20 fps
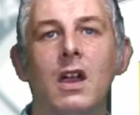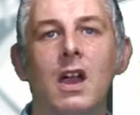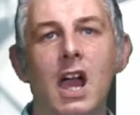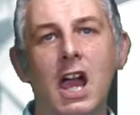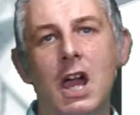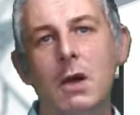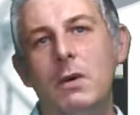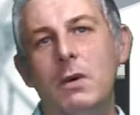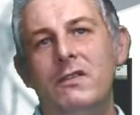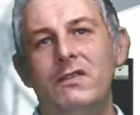
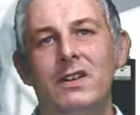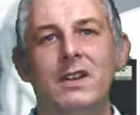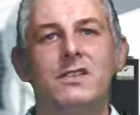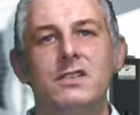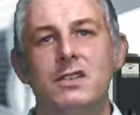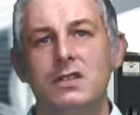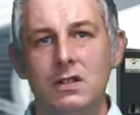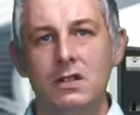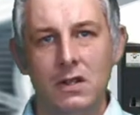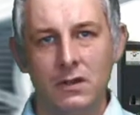However,
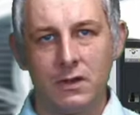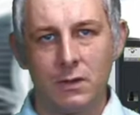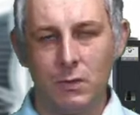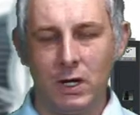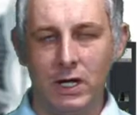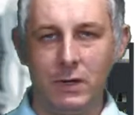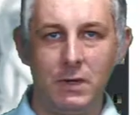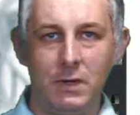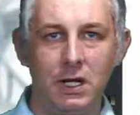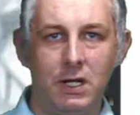there's another way
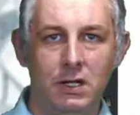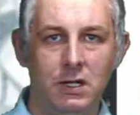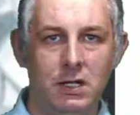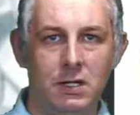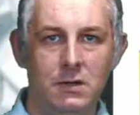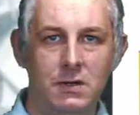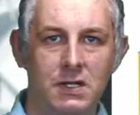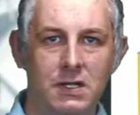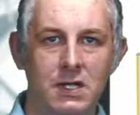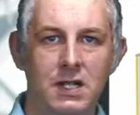we can
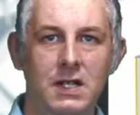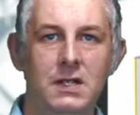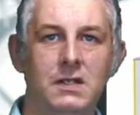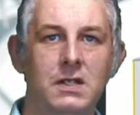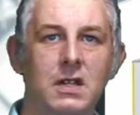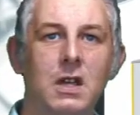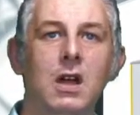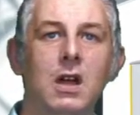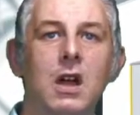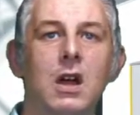use this.
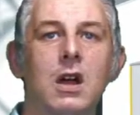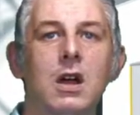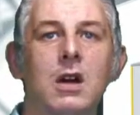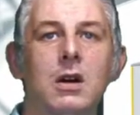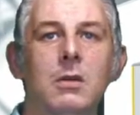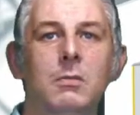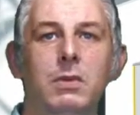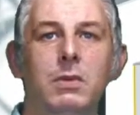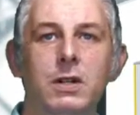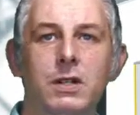
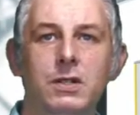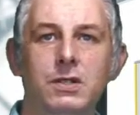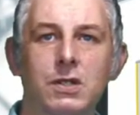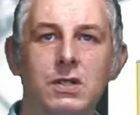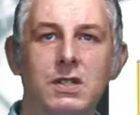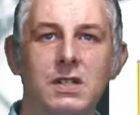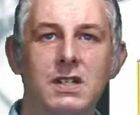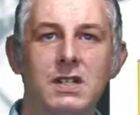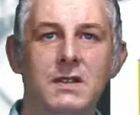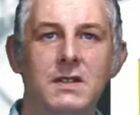By
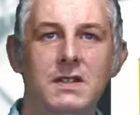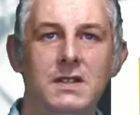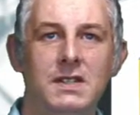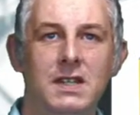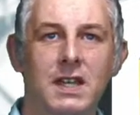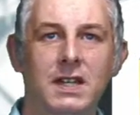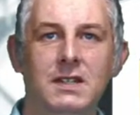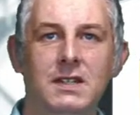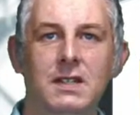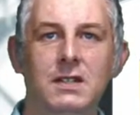adjusting the
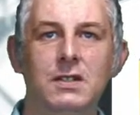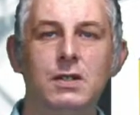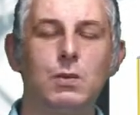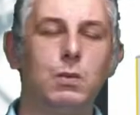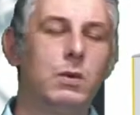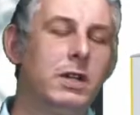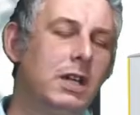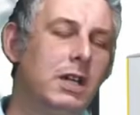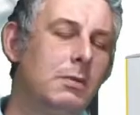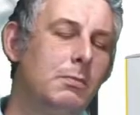settings,
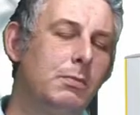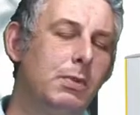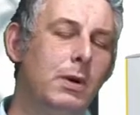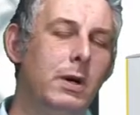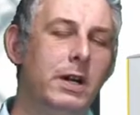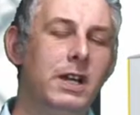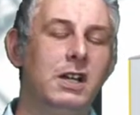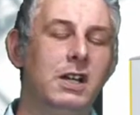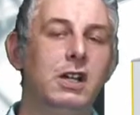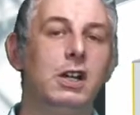we can put
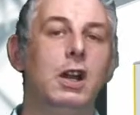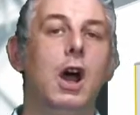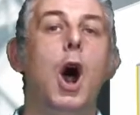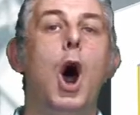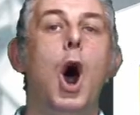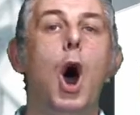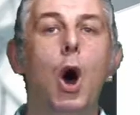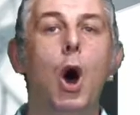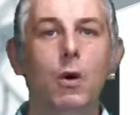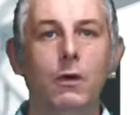in an
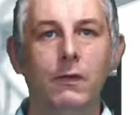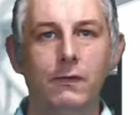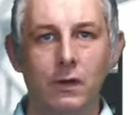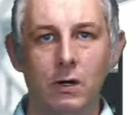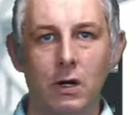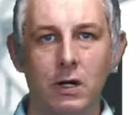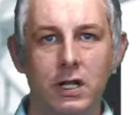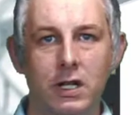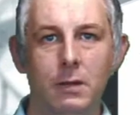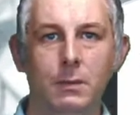over
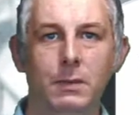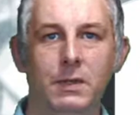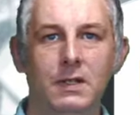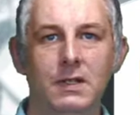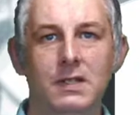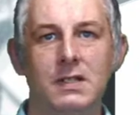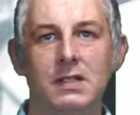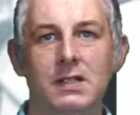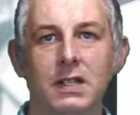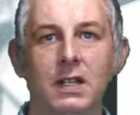
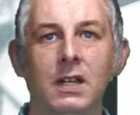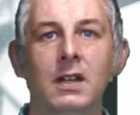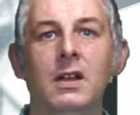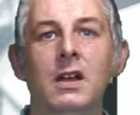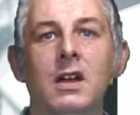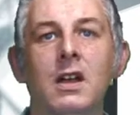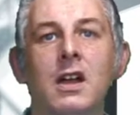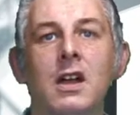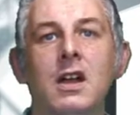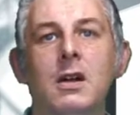occupancy,
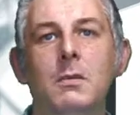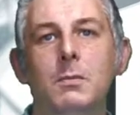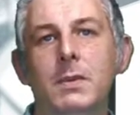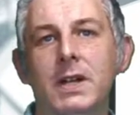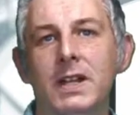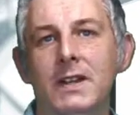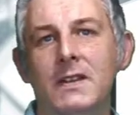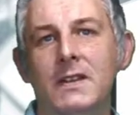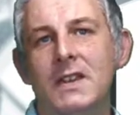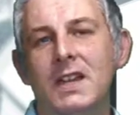
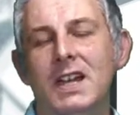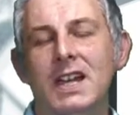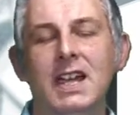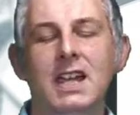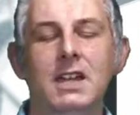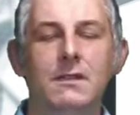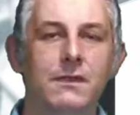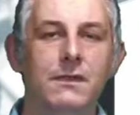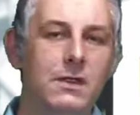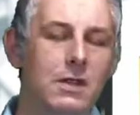meaning that
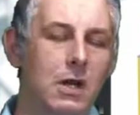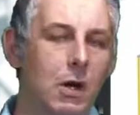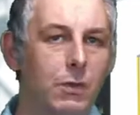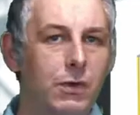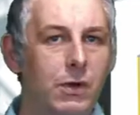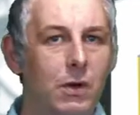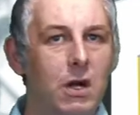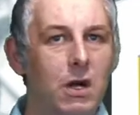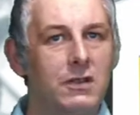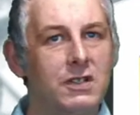even though
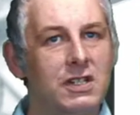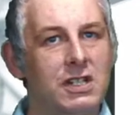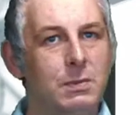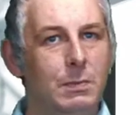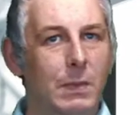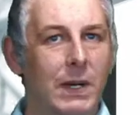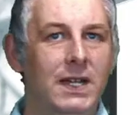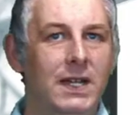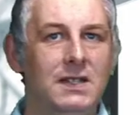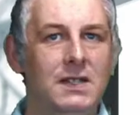there aren't
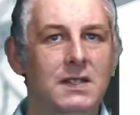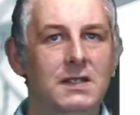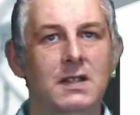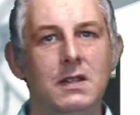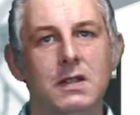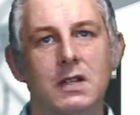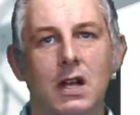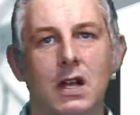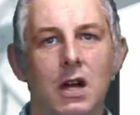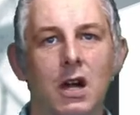spaces in
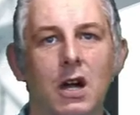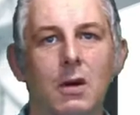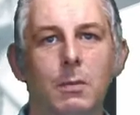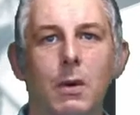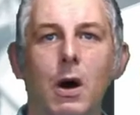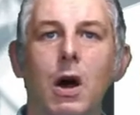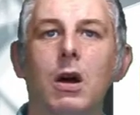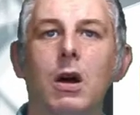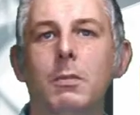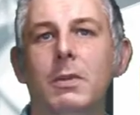the car
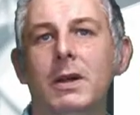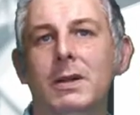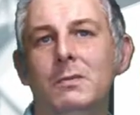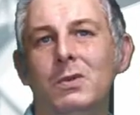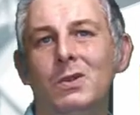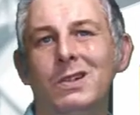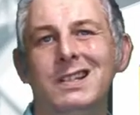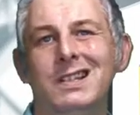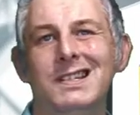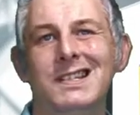park, people
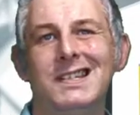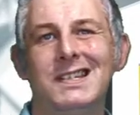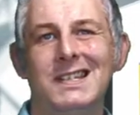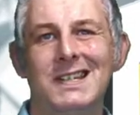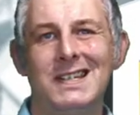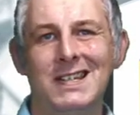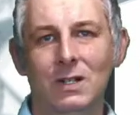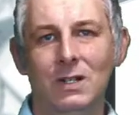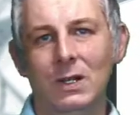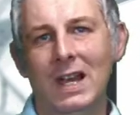can
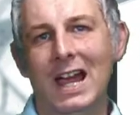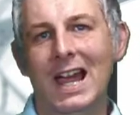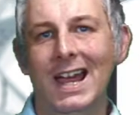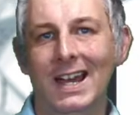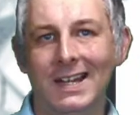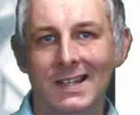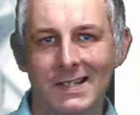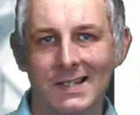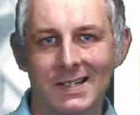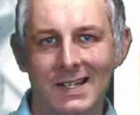still
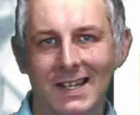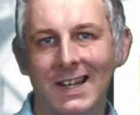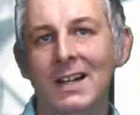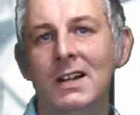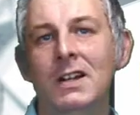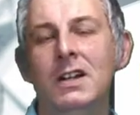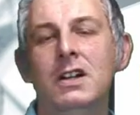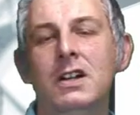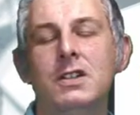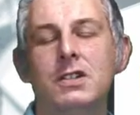enter
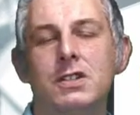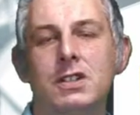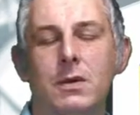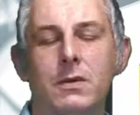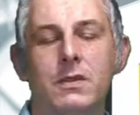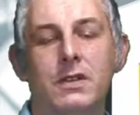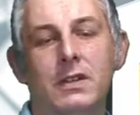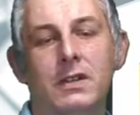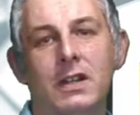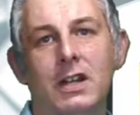so
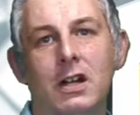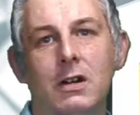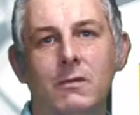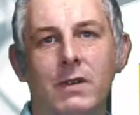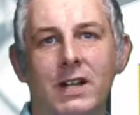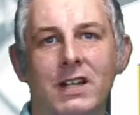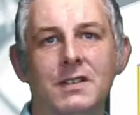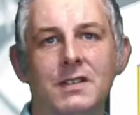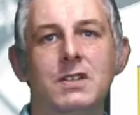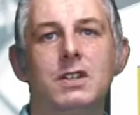that they are
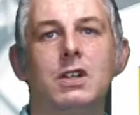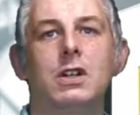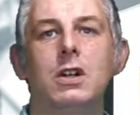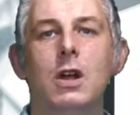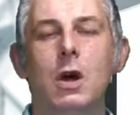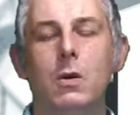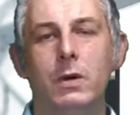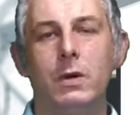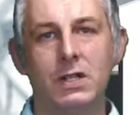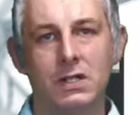ready to
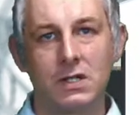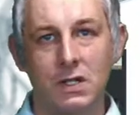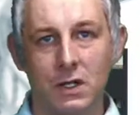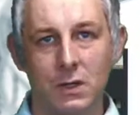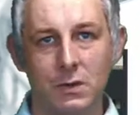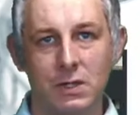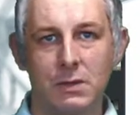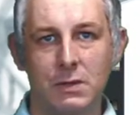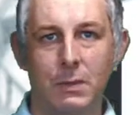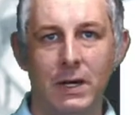go into
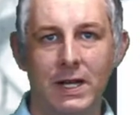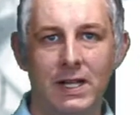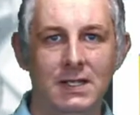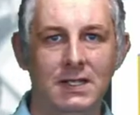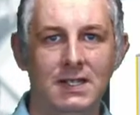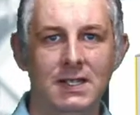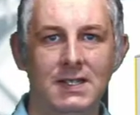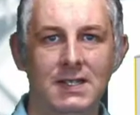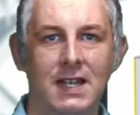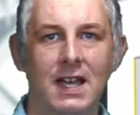those
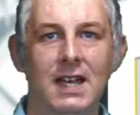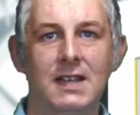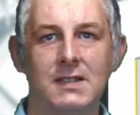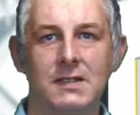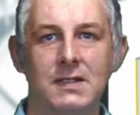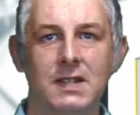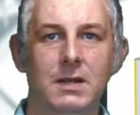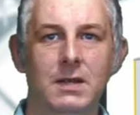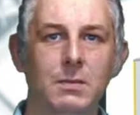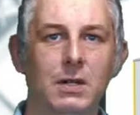spaces as
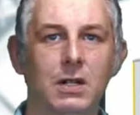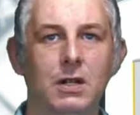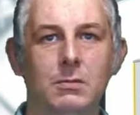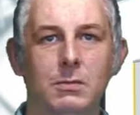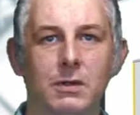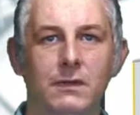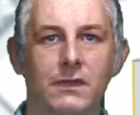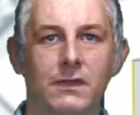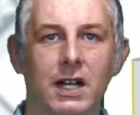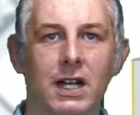they become
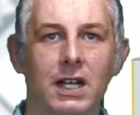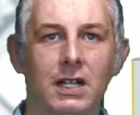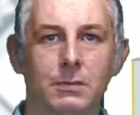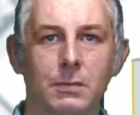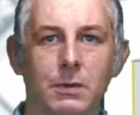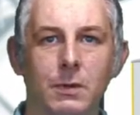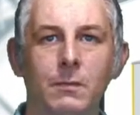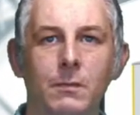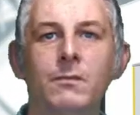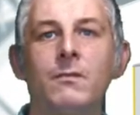
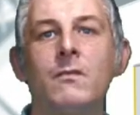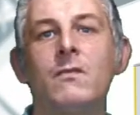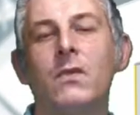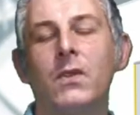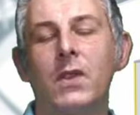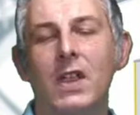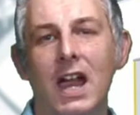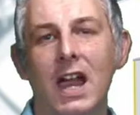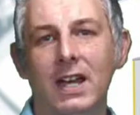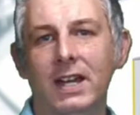available.
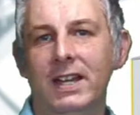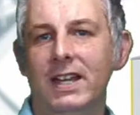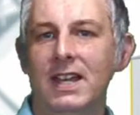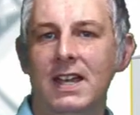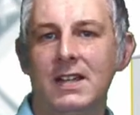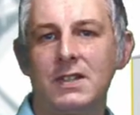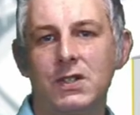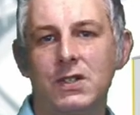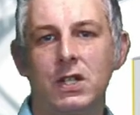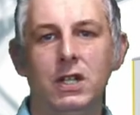And it
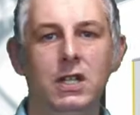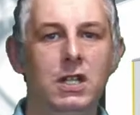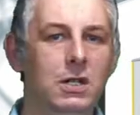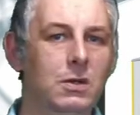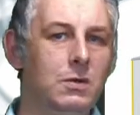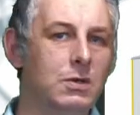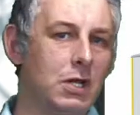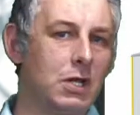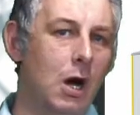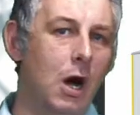gets the
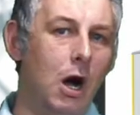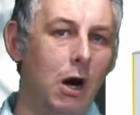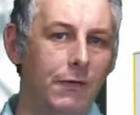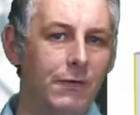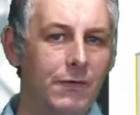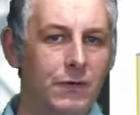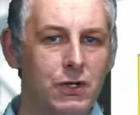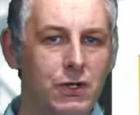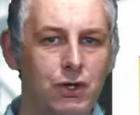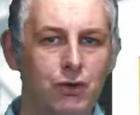queues off
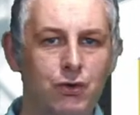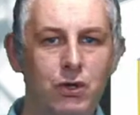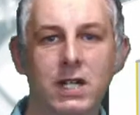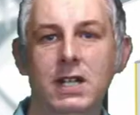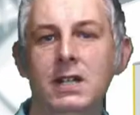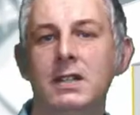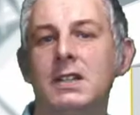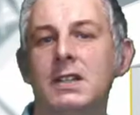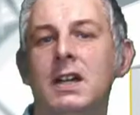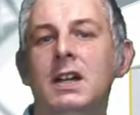the
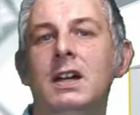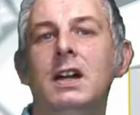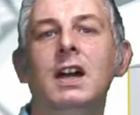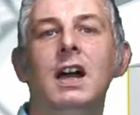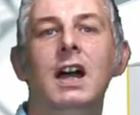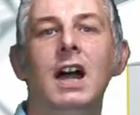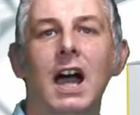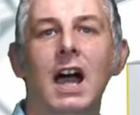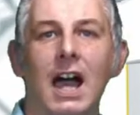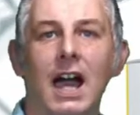street
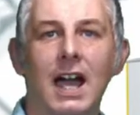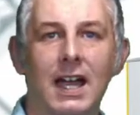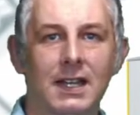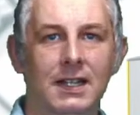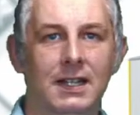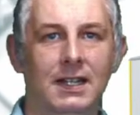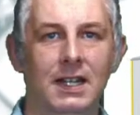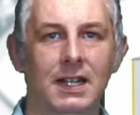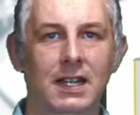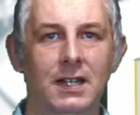
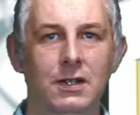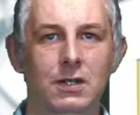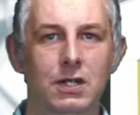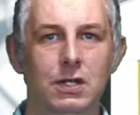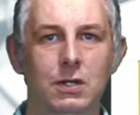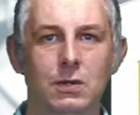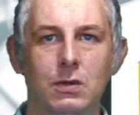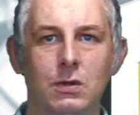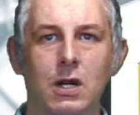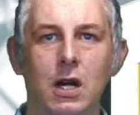and into
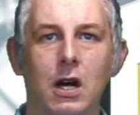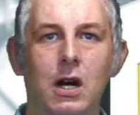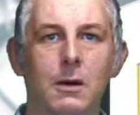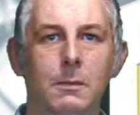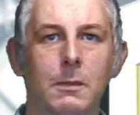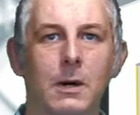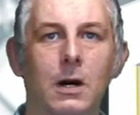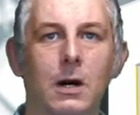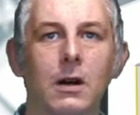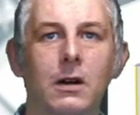your car
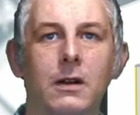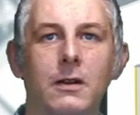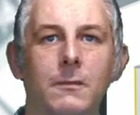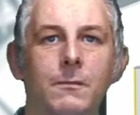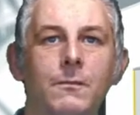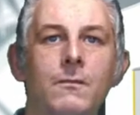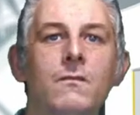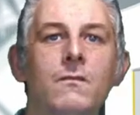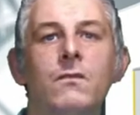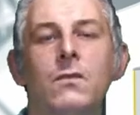park.
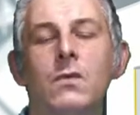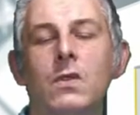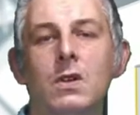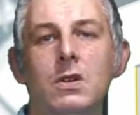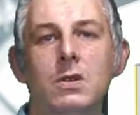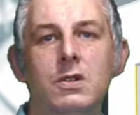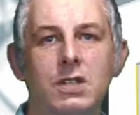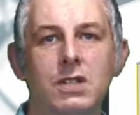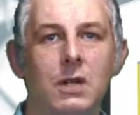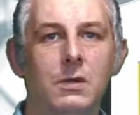
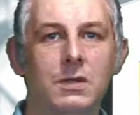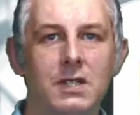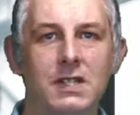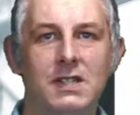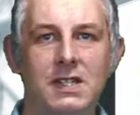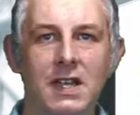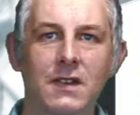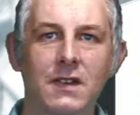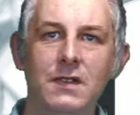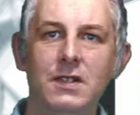So to
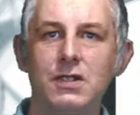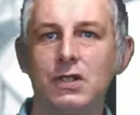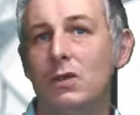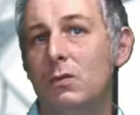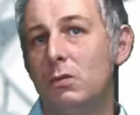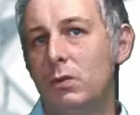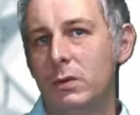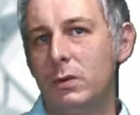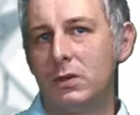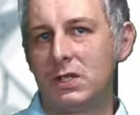set this up,
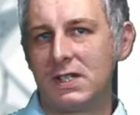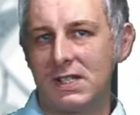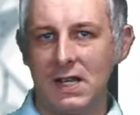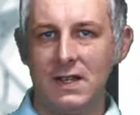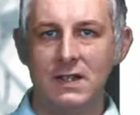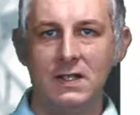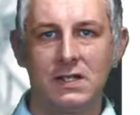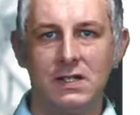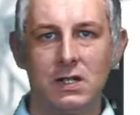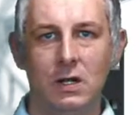we would set
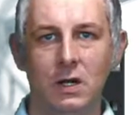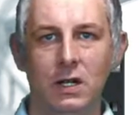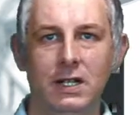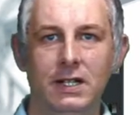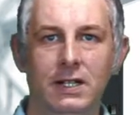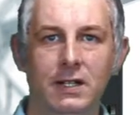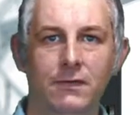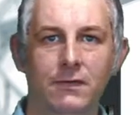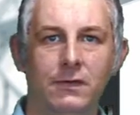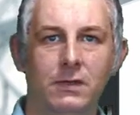this slightly
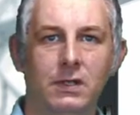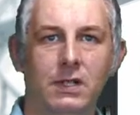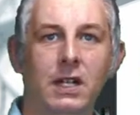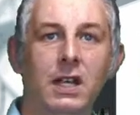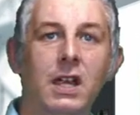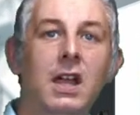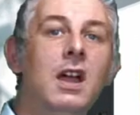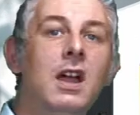differently.